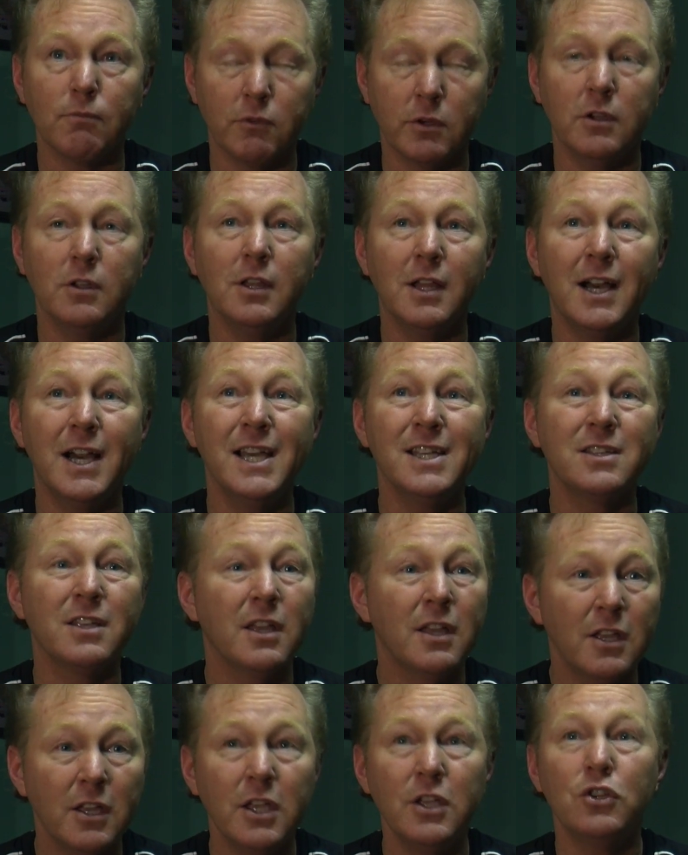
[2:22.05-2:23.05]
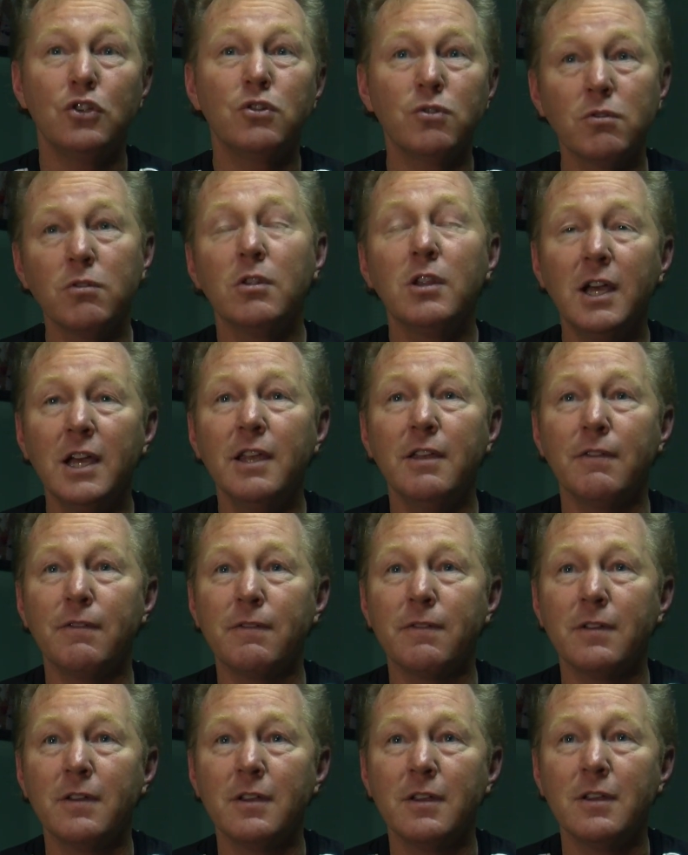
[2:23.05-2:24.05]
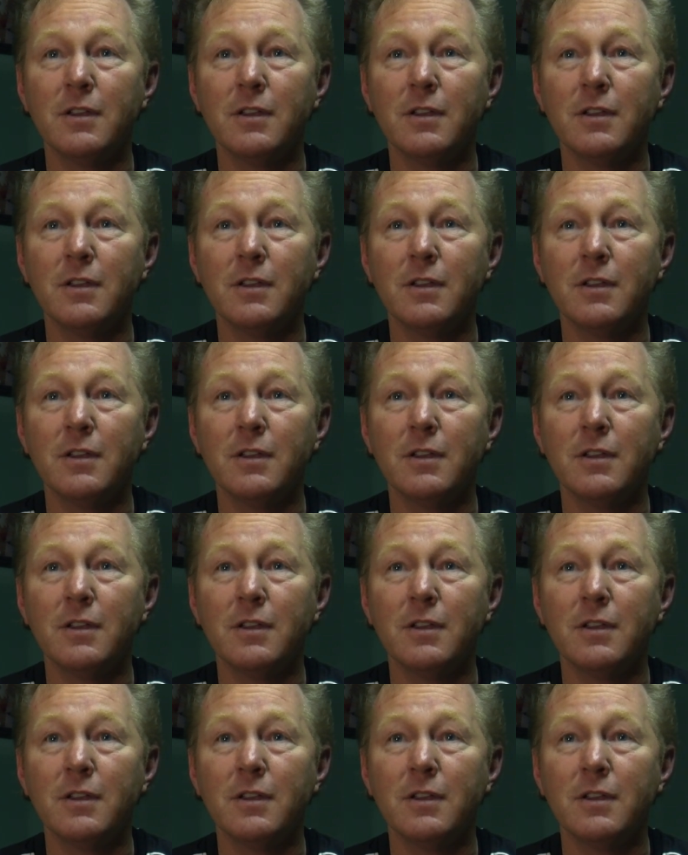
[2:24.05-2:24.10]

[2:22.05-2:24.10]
realized it's your life.